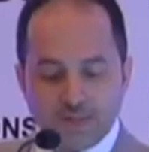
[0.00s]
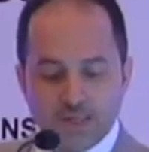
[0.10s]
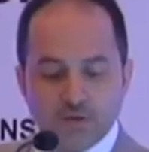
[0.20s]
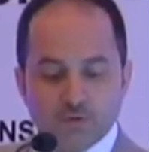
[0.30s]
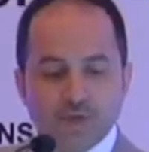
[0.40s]

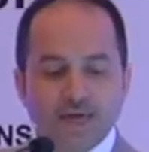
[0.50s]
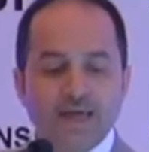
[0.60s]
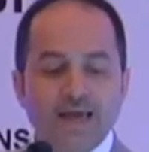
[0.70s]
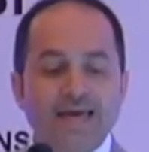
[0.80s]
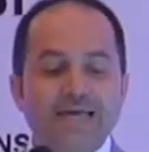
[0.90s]
need to kind
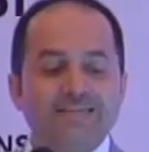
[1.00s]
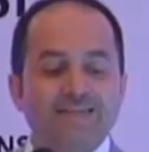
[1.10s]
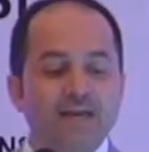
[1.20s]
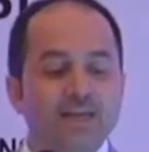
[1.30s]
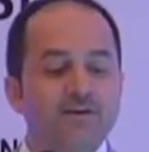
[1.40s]
of
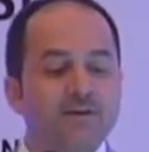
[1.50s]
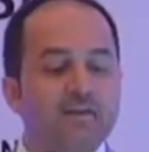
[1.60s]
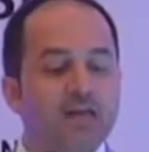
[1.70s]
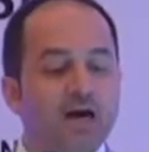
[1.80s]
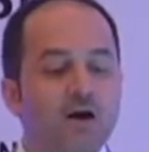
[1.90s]
tailor it
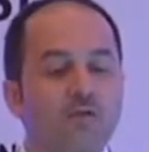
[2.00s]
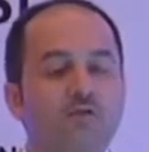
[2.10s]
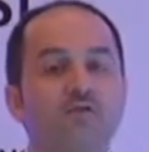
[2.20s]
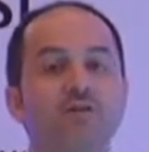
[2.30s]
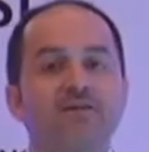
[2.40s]
down
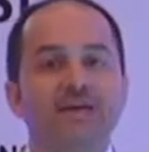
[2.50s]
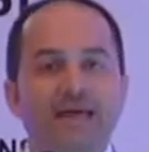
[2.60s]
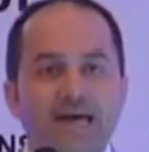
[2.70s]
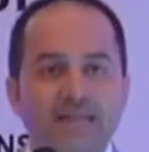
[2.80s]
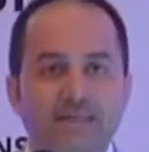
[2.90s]
to the
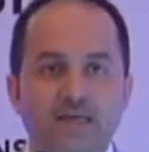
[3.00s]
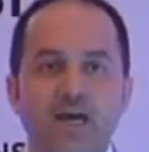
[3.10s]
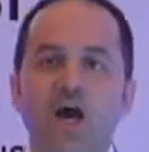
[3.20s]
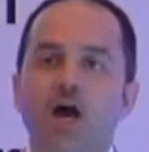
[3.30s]
reality.